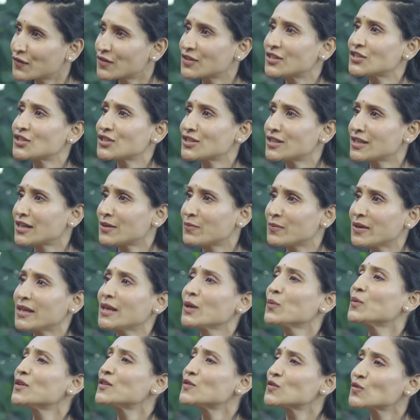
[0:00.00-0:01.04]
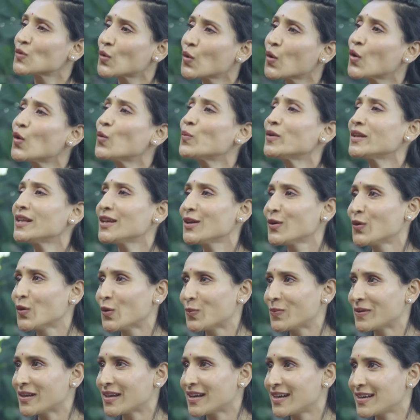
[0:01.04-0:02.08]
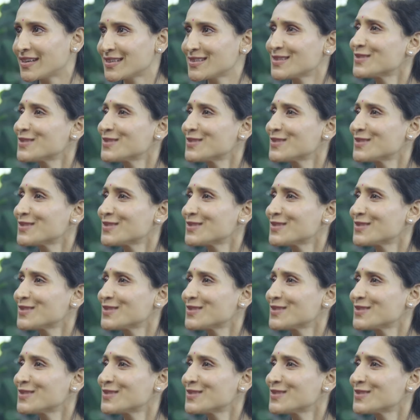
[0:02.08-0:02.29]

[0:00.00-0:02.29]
Krishna being with so many gopikas,